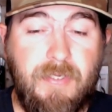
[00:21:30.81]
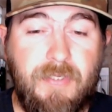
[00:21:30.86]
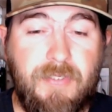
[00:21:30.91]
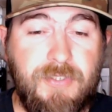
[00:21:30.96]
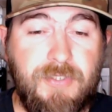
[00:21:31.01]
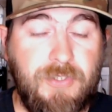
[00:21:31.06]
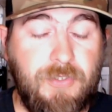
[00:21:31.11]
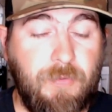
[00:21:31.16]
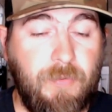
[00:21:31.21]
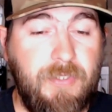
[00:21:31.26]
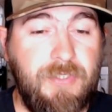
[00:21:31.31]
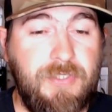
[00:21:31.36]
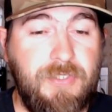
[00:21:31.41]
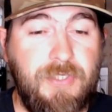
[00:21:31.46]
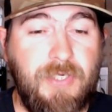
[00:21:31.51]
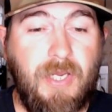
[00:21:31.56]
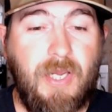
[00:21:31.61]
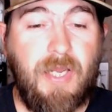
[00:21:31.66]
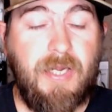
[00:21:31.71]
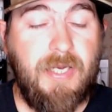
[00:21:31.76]

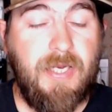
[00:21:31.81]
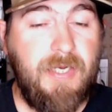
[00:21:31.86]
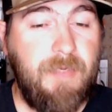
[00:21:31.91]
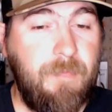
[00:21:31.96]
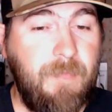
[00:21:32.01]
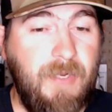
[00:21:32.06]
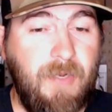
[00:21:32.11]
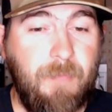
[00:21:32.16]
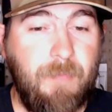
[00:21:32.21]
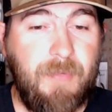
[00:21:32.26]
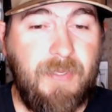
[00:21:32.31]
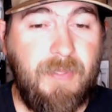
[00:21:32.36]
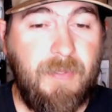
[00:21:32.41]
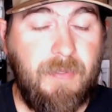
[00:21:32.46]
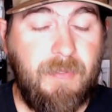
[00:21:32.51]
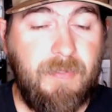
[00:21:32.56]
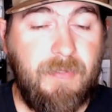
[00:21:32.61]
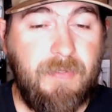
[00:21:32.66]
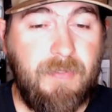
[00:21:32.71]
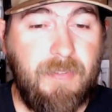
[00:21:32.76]
Screenshot. Email me the.
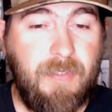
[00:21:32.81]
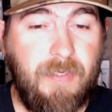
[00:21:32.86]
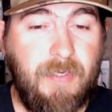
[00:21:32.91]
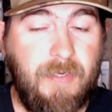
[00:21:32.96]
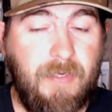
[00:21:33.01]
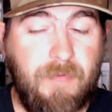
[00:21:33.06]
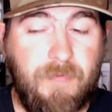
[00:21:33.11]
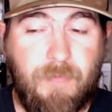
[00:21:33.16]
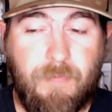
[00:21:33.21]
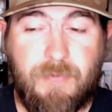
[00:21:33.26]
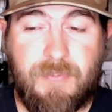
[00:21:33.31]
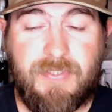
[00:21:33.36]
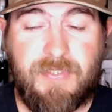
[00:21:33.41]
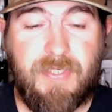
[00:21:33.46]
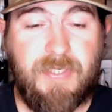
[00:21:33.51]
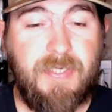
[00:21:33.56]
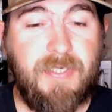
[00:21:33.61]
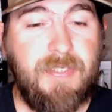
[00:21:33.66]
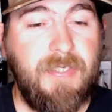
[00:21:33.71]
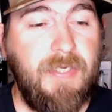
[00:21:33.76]
Uh, the
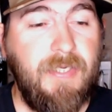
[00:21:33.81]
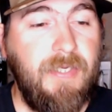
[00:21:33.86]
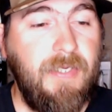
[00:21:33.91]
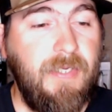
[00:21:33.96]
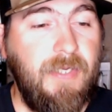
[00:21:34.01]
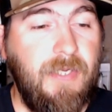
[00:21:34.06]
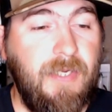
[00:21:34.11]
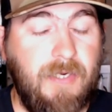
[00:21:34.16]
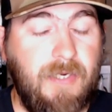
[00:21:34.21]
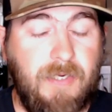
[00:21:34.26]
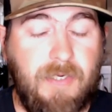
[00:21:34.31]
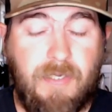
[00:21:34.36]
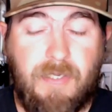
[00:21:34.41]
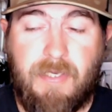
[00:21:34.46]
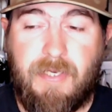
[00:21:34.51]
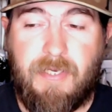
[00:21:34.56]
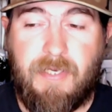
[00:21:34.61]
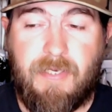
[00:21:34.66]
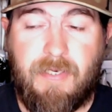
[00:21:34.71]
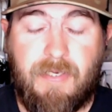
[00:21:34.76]
receipt,
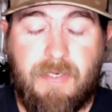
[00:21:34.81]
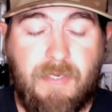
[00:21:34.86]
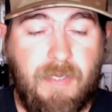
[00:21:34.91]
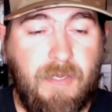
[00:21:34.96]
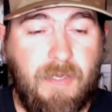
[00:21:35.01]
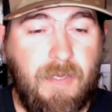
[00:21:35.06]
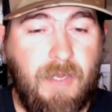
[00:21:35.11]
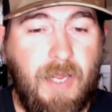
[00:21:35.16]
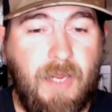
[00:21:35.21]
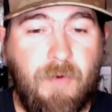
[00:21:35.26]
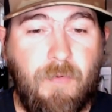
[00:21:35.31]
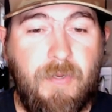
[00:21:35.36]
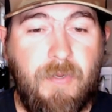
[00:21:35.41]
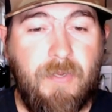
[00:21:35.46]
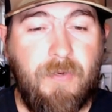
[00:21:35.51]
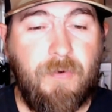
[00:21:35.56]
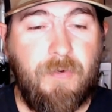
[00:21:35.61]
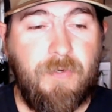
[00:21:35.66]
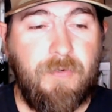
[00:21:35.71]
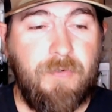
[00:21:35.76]
and uh, I'm going to
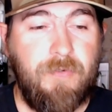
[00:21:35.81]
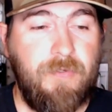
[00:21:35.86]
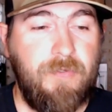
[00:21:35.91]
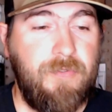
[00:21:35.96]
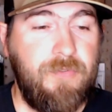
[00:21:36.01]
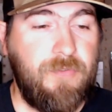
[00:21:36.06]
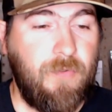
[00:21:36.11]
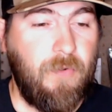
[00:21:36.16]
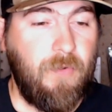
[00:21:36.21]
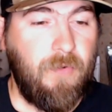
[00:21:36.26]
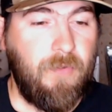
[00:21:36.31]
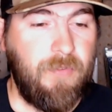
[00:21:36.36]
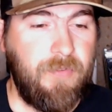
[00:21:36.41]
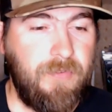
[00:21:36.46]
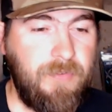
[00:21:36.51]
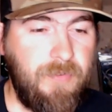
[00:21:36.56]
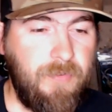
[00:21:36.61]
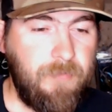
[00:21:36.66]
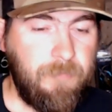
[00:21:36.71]
enter you into the drawing. So,